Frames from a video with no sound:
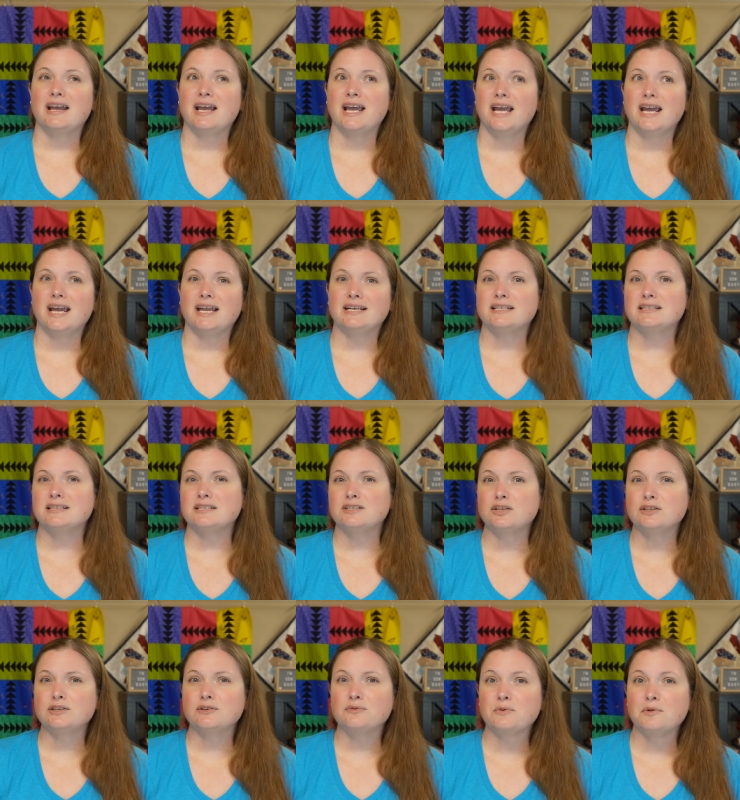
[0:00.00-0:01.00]
And this
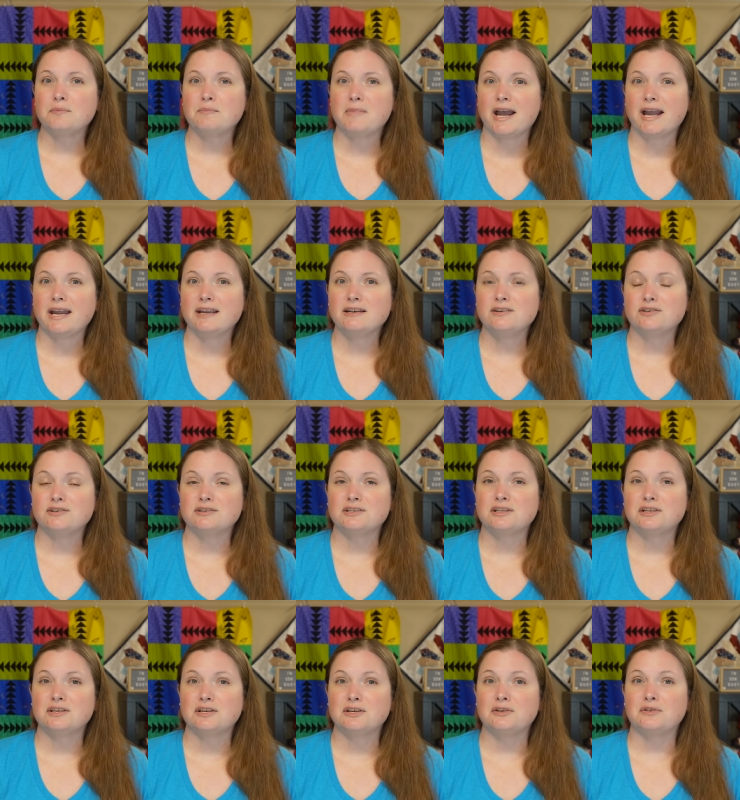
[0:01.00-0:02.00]
is a reminder
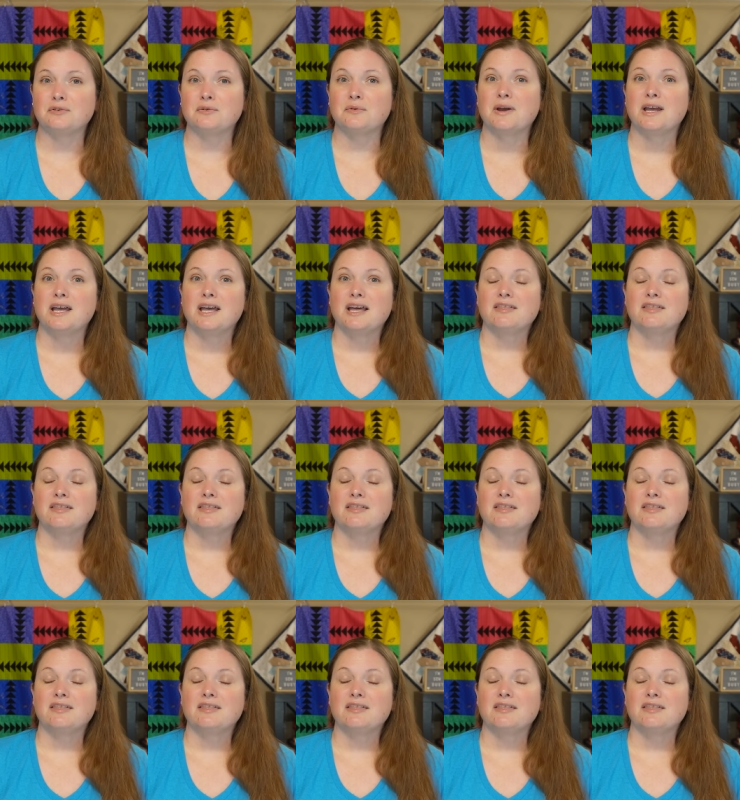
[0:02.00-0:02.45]
to you